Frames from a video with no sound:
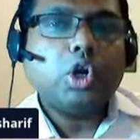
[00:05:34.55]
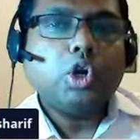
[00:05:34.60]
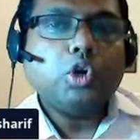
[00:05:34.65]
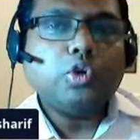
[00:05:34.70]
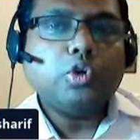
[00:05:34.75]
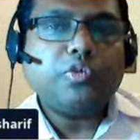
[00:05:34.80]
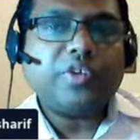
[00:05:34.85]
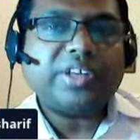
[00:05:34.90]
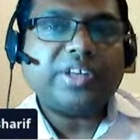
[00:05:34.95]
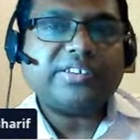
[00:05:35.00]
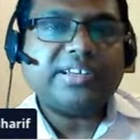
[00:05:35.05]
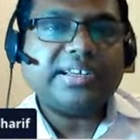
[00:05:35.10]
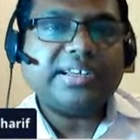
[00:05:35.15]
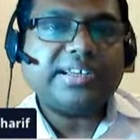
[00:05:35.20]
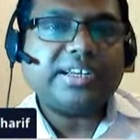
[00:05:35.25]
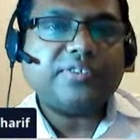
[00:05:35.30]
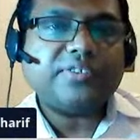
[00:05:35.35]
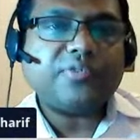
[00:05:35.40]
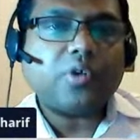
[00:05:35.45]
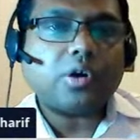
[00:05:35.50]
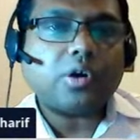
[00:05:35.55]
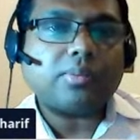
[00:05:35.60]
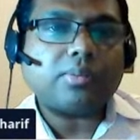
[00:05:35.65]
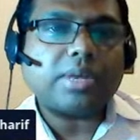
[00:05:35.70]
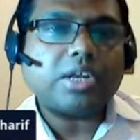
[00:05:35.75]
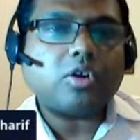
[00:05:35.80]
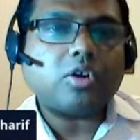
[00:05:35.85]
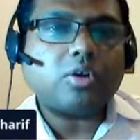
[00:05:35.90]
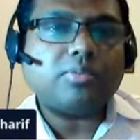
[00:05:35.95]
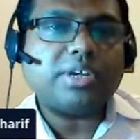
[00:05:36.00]
to facilitate
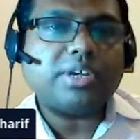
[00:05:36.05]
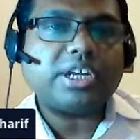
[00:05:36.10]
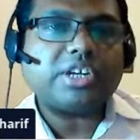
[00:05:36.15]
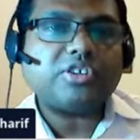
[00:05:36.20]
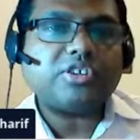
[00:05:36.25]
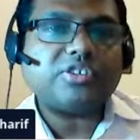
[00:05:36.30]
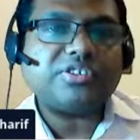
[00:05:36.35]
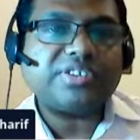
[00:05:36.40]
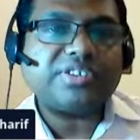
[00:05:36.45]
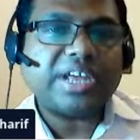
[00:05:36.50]
formal communication